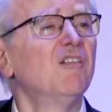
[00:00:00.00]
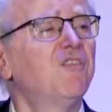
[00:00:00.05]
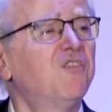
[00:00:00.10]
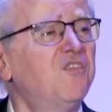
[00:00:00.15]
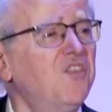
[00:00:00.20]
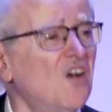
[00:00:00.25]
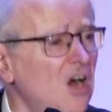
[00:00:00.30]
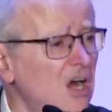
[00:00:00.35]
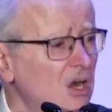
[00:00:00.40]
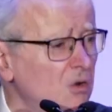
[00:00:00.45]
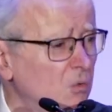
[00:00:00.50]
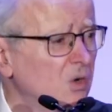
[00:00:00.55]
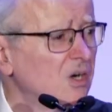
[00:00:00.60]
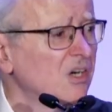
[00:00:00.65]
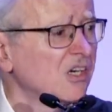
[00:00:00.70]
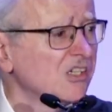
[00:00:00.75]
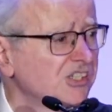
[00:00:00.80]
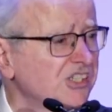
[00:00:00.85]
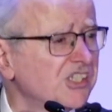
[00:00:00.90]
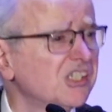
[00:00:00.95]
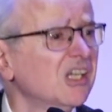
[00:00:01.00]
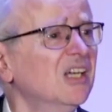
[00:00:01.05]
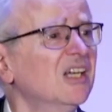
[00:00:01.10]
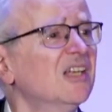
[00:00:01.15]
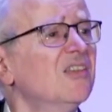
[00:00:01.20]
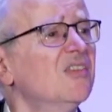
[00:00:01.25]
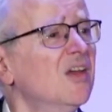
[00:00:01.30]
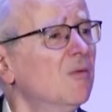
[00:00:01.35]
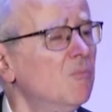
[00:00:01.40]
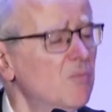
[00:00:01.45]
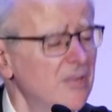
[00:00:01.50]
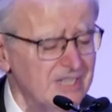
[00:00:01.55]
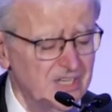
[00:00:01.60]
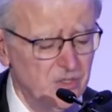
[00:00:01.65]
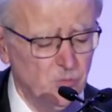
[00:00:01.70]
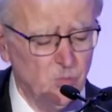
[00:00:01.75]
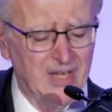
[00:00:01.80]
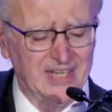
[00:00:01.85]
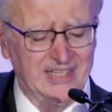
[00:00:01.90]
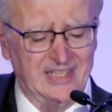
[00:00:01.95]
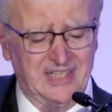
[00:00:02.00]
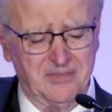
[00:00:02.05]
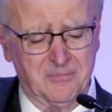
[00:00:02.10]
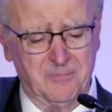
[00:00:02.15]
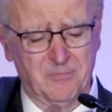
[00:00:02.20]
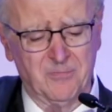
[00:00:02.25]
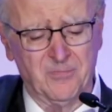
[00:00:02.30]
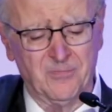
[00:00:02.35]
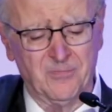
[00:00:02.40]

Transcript: far worse than when you went in.